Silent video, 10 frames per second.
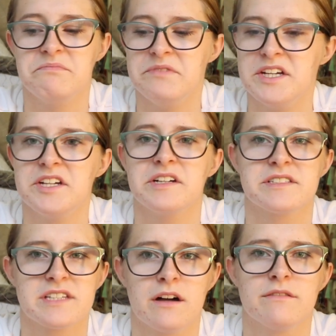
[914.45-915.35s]
Be
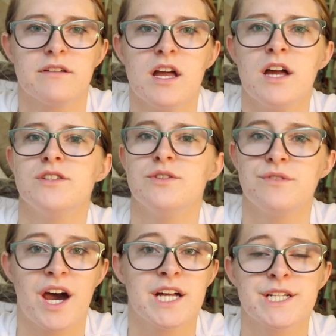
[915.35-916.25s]
yourself. Do
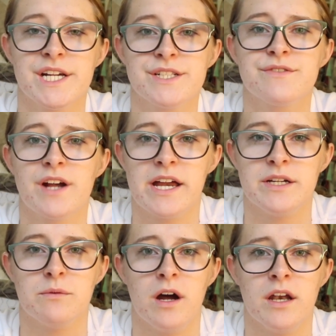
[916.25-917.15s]
not change for
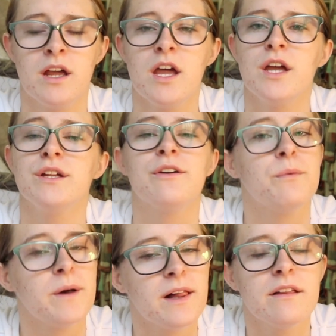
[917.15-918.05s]
anyone. You
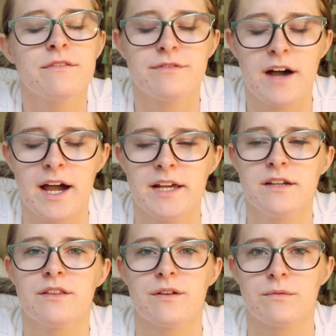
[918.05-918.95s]
will
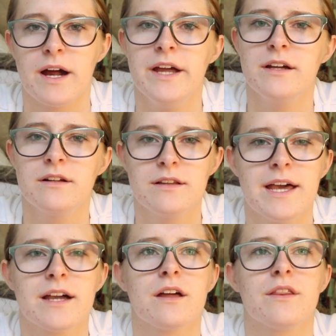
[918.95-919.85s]
find the right
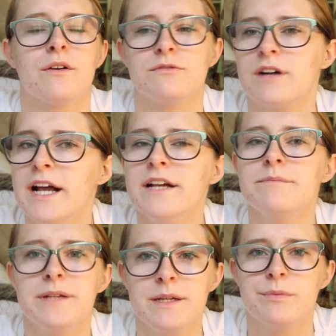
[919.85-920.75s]
clique, the
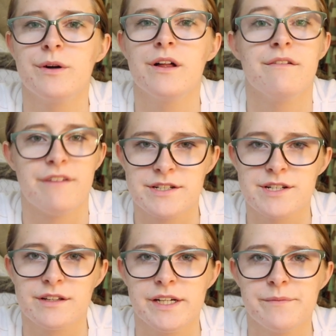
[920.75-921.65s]
right people
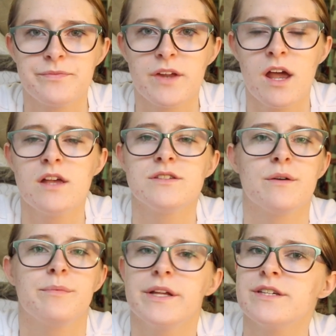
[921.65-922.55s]
eventually.
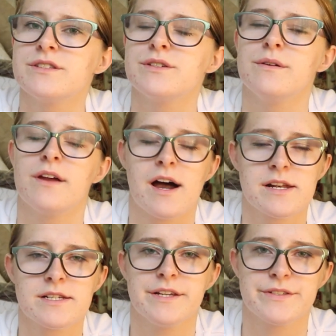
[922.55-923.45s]
So please do
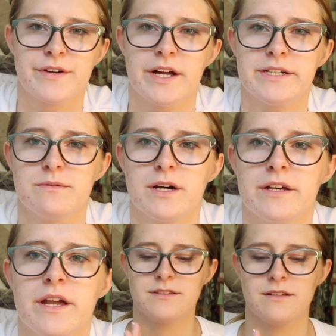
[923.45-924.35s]
not change for anyone.